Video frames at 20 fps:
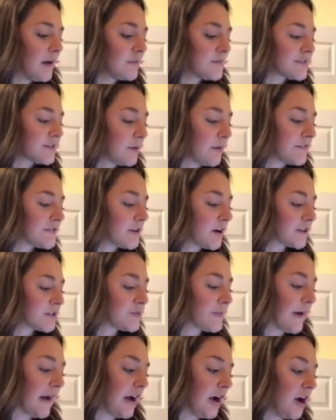So we've
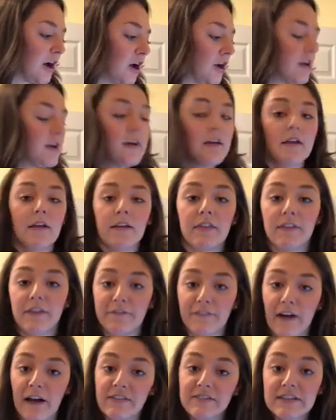talked about
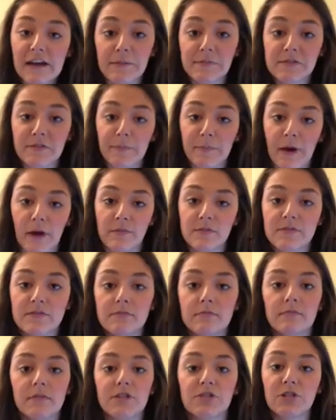the 5 types of
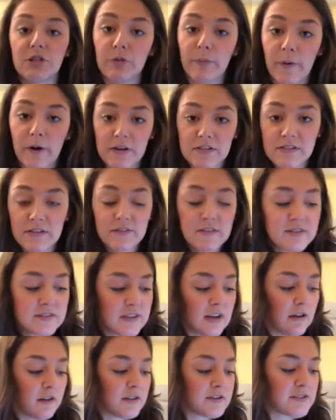bones, the 2 parts of the
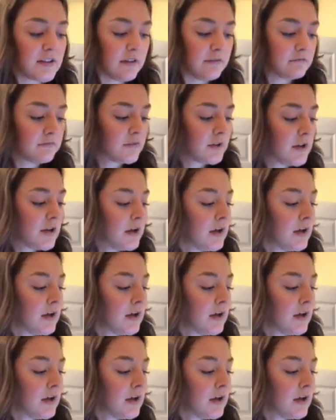skeleton.